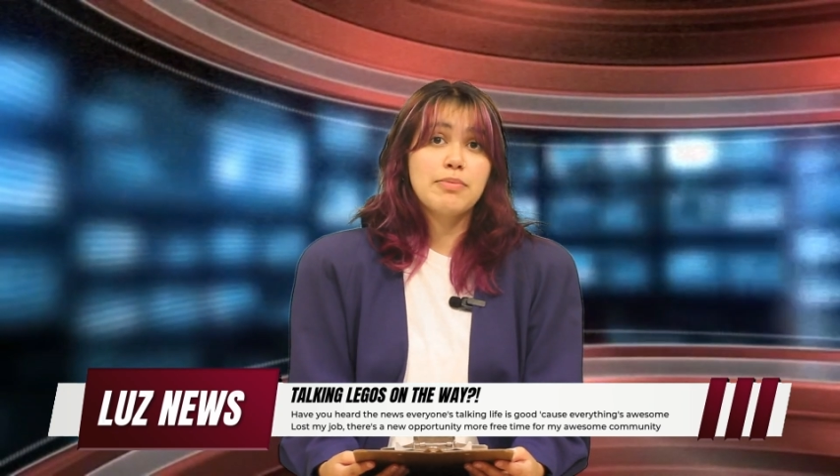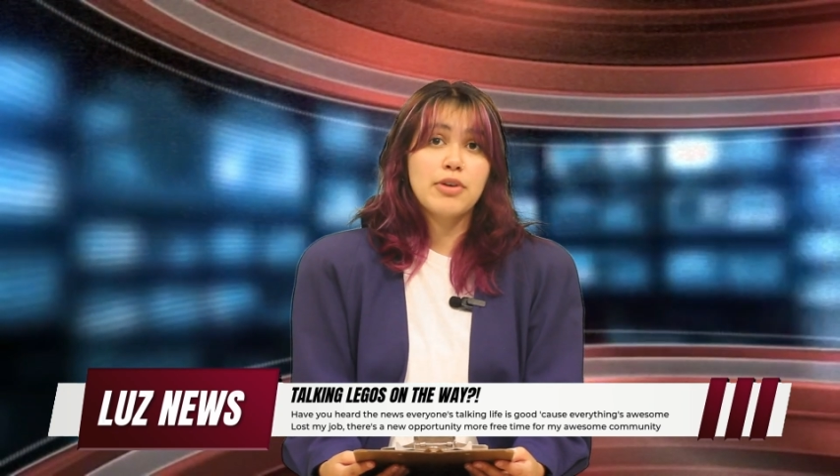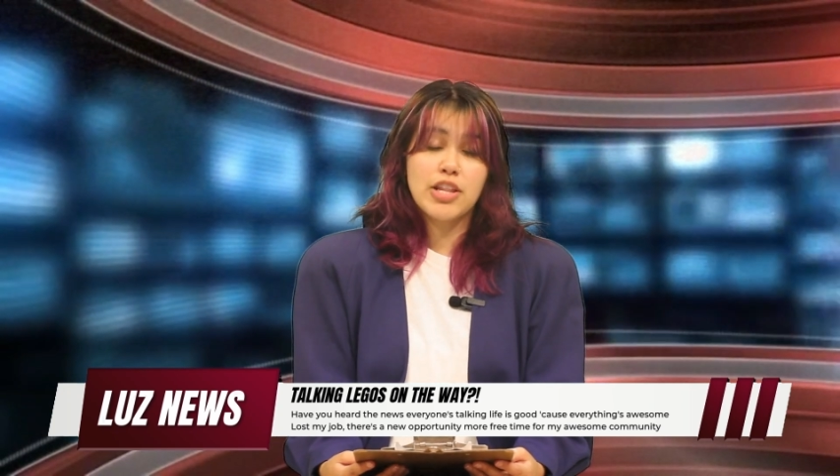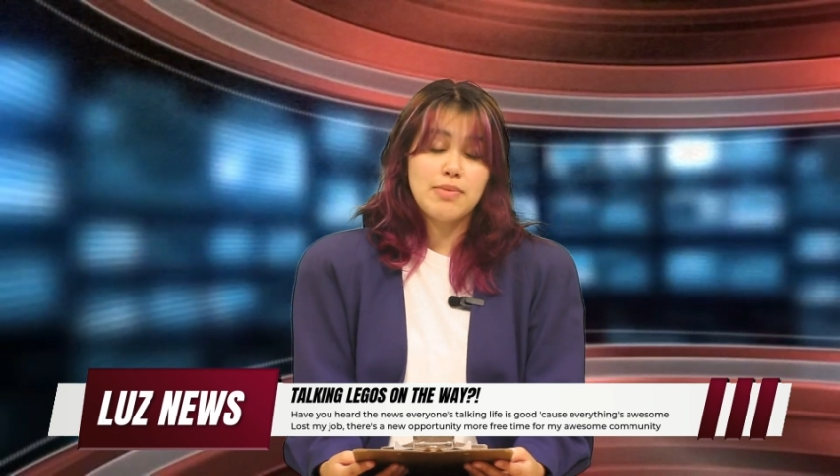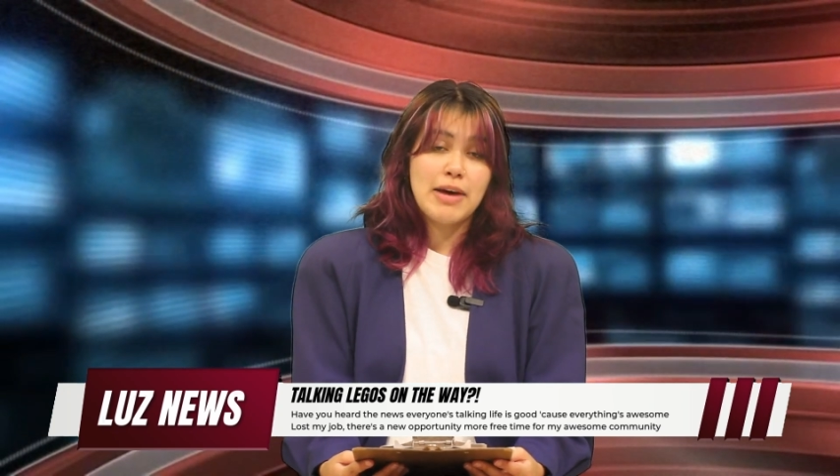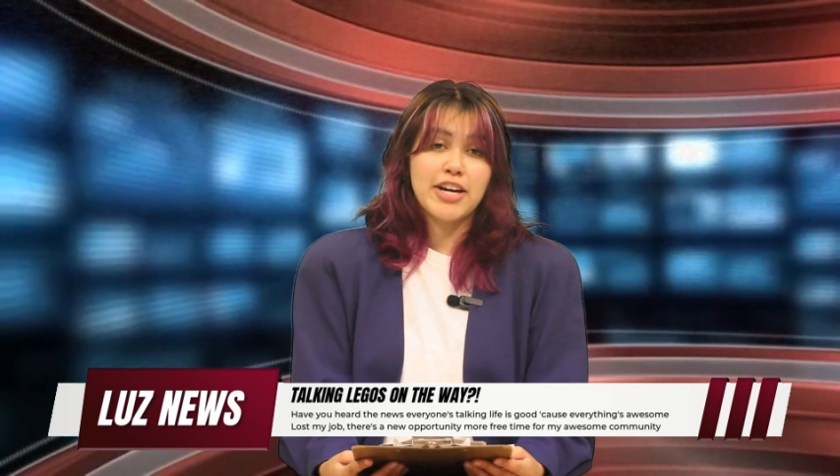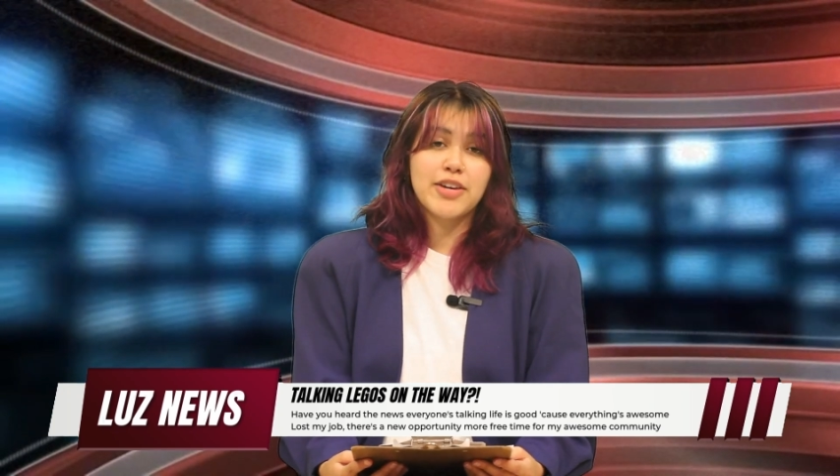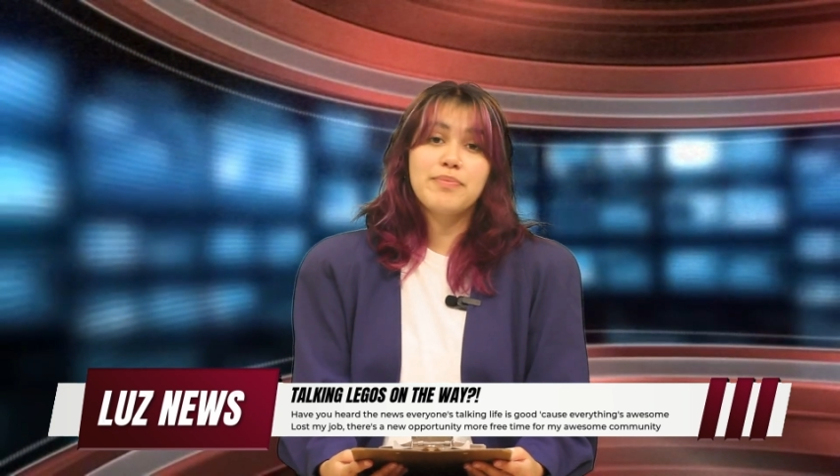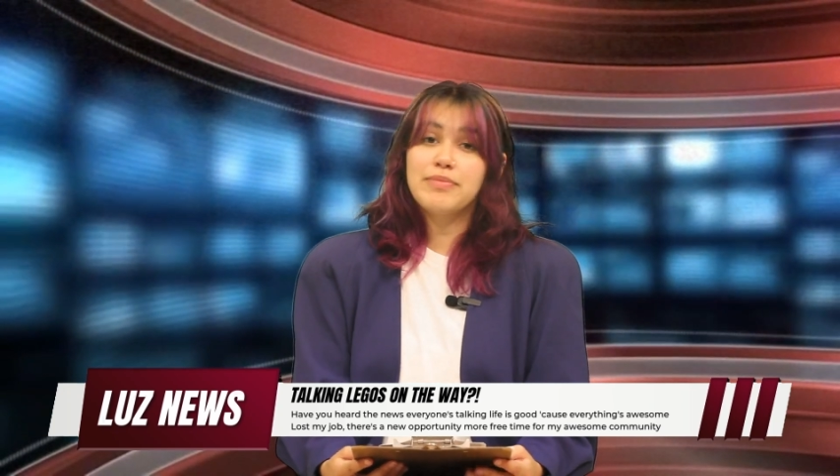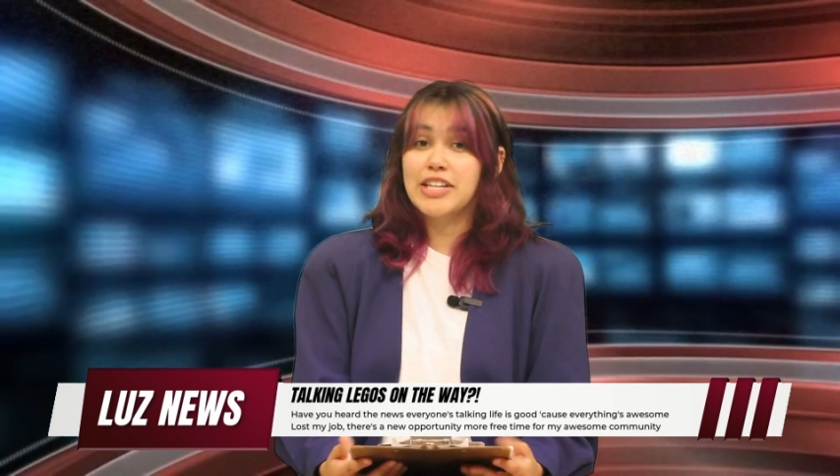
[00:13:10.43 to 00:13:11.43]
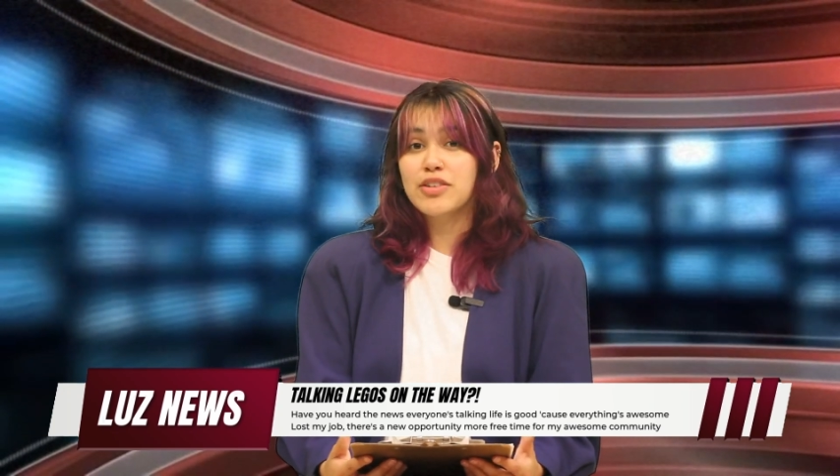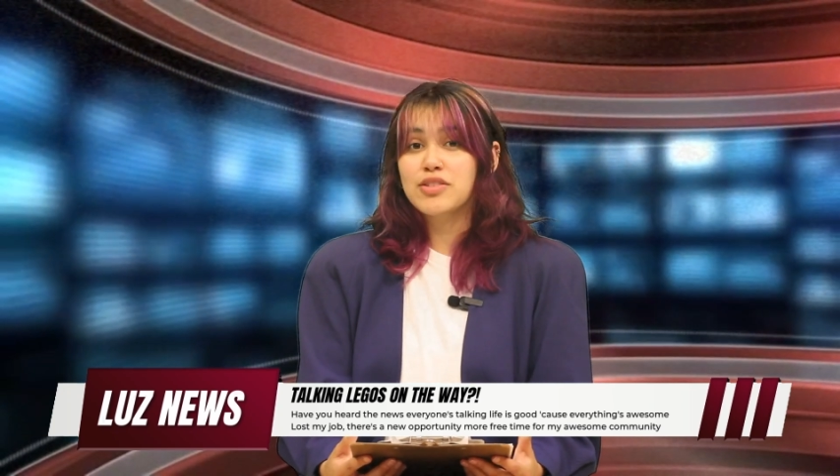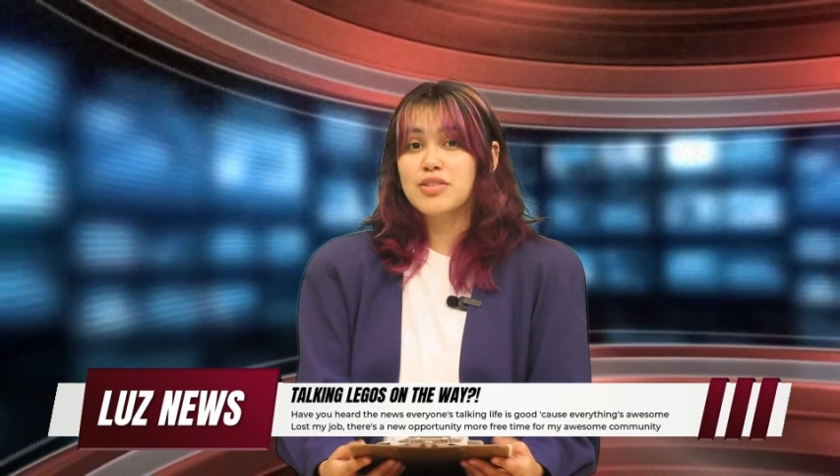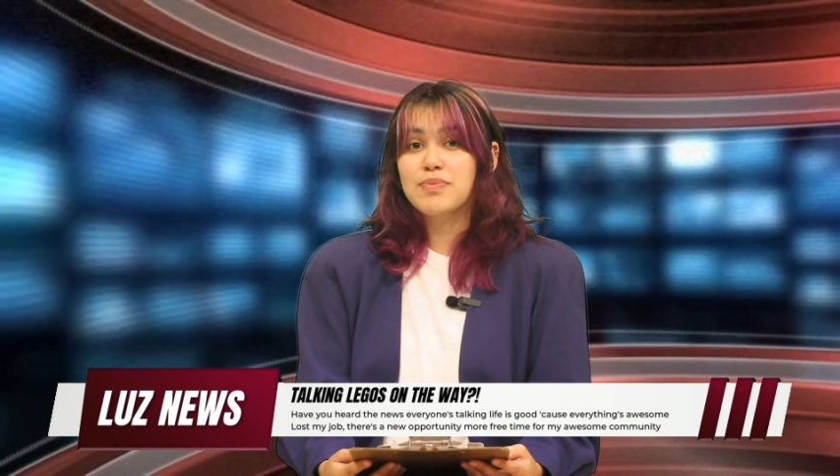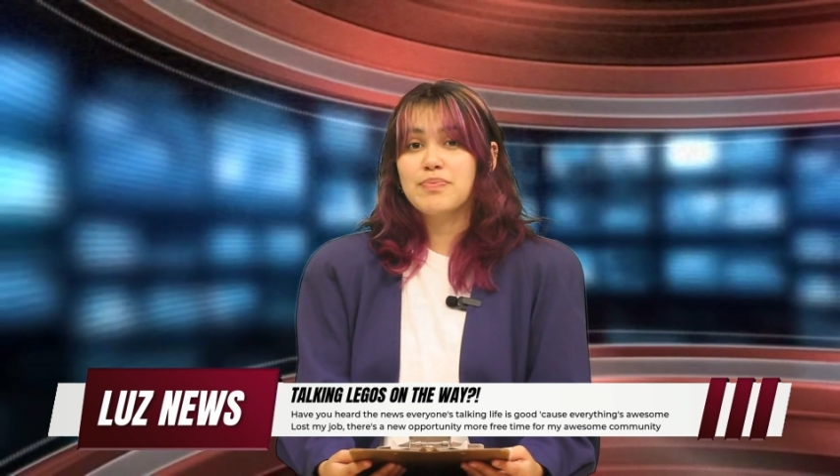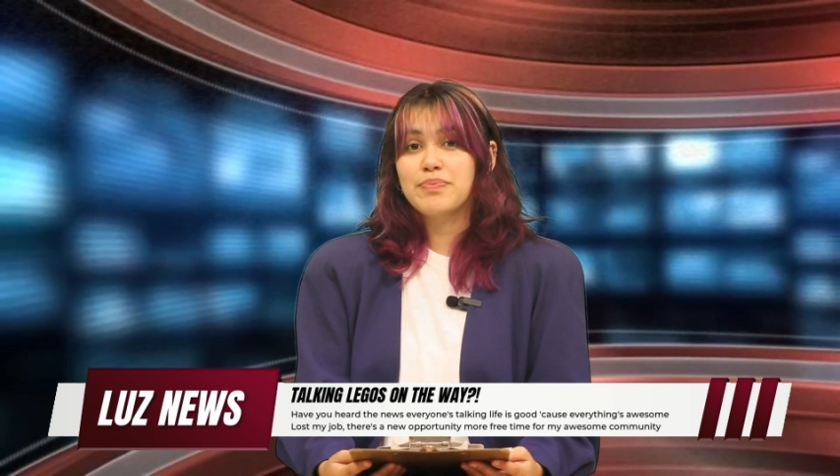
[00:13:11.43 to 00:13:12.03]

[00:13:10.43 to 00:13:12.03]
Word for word: input on the matter. Niels?